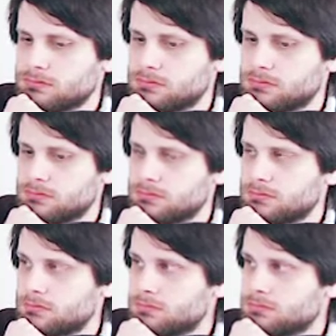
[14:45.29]

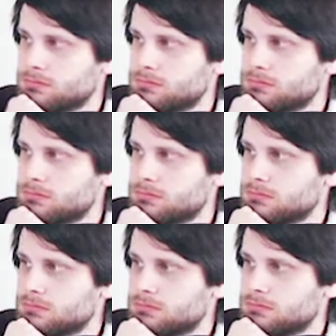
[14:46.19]

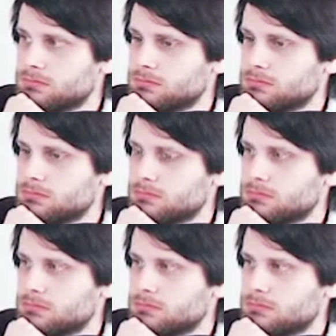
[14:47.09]

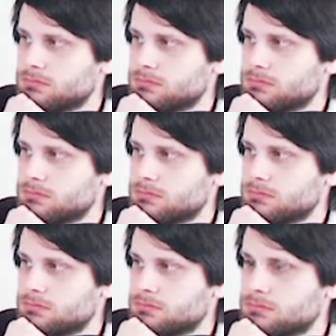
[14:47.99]

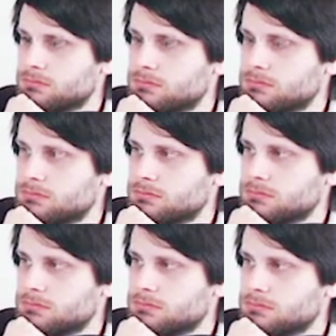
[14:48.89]

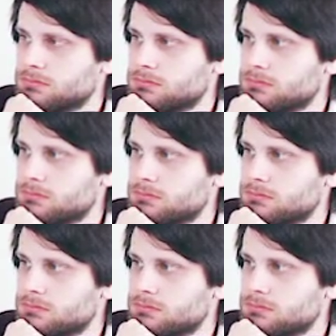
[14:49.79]

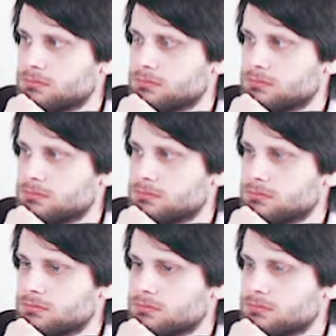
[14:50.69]

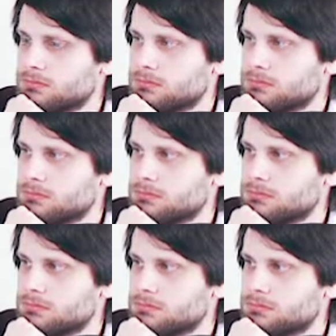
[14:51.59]

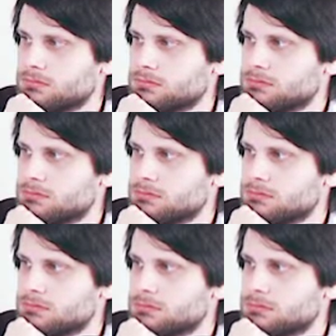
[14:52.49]
(not speaking)